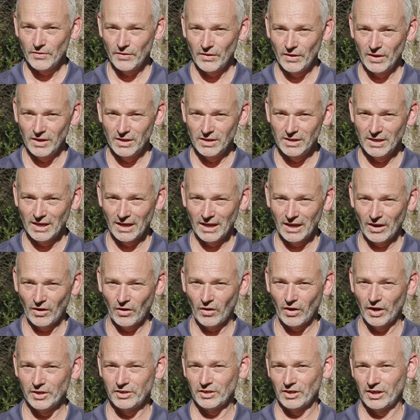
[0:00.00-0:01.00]
the
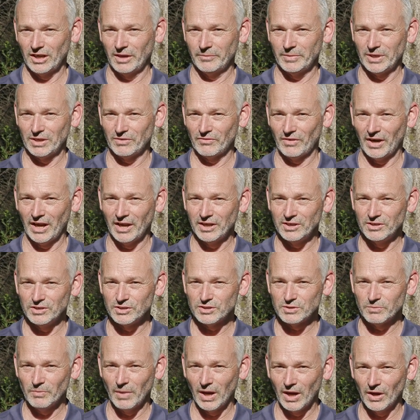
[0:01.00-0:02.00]
high dynamic
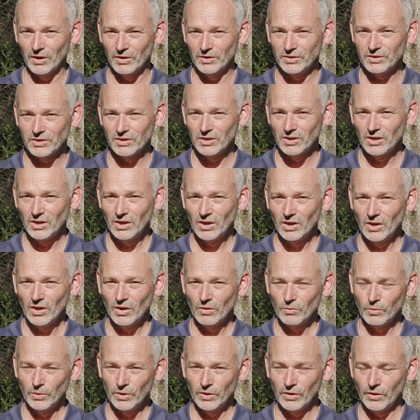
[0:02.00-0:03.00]
range mode
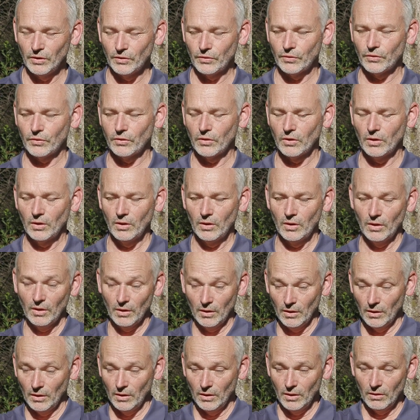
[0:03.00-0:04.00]
with
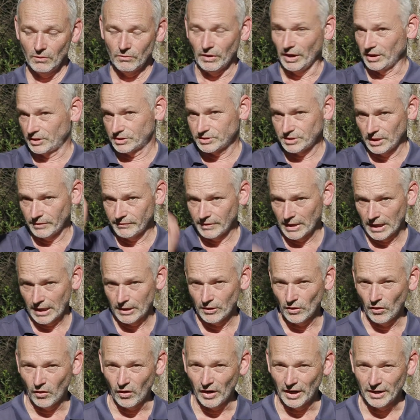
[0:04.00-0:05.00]
Rec
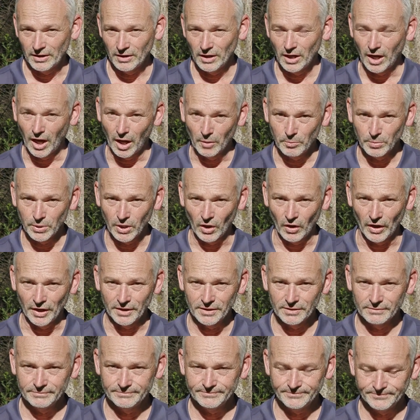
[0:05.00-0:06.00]
709
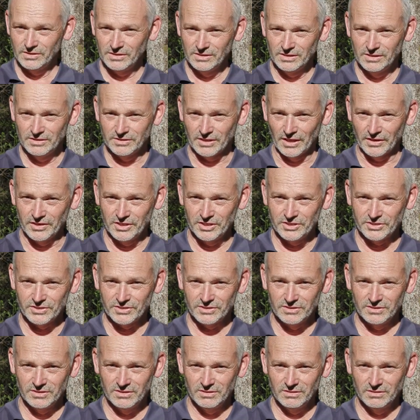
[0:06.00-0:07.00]
applied. So
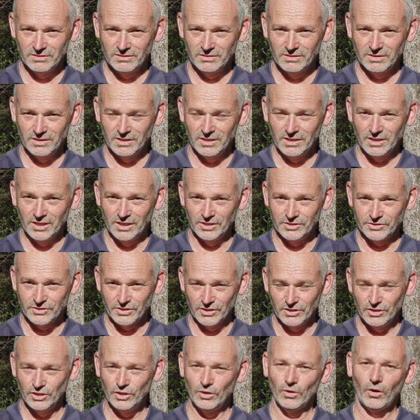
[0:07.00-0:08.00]
this is
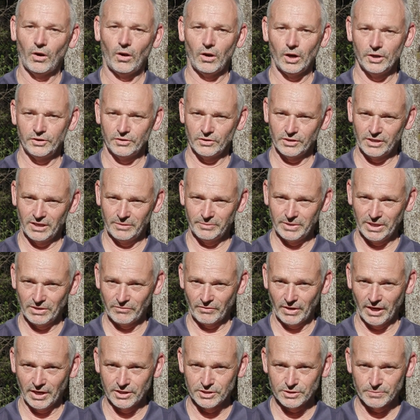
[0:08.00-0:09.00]
the new high dynamic
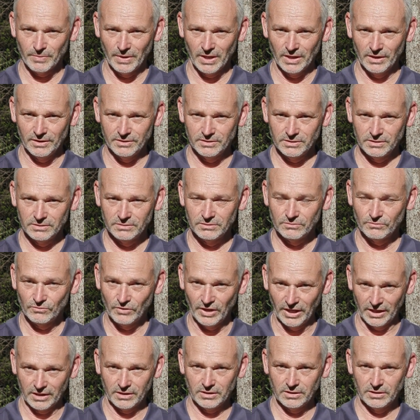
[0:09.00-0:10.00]
range mode,
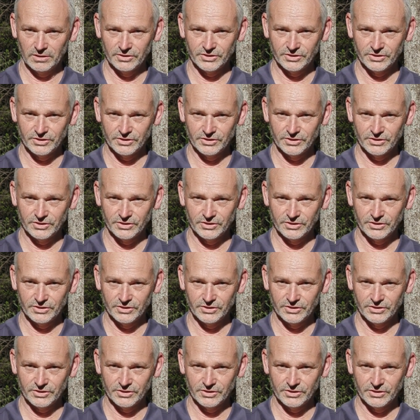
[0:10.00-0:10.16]
Rec